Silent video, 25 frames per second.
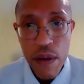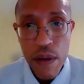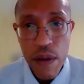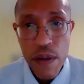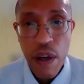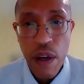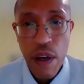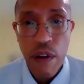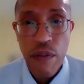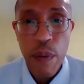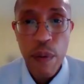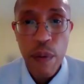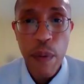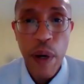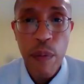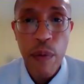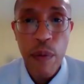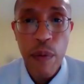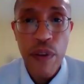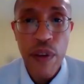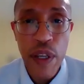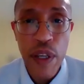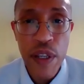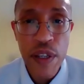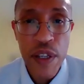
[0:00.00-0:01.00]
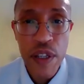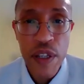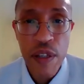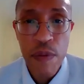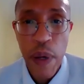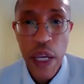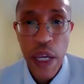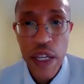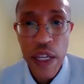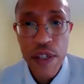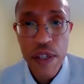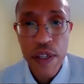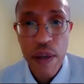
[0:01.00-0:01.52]
So remember, this is
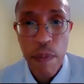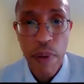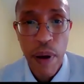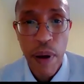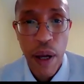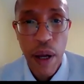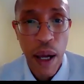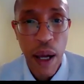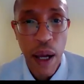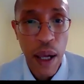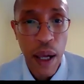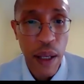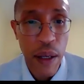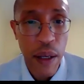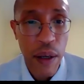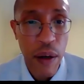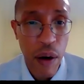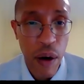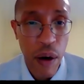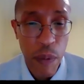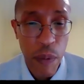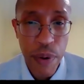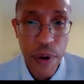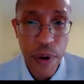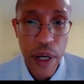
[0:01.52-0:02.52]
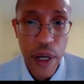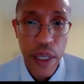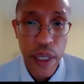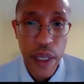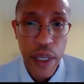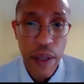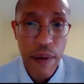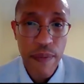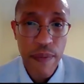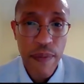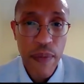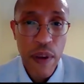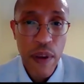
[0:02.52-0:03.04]
based upon our
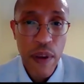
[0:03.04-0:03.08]
predicate.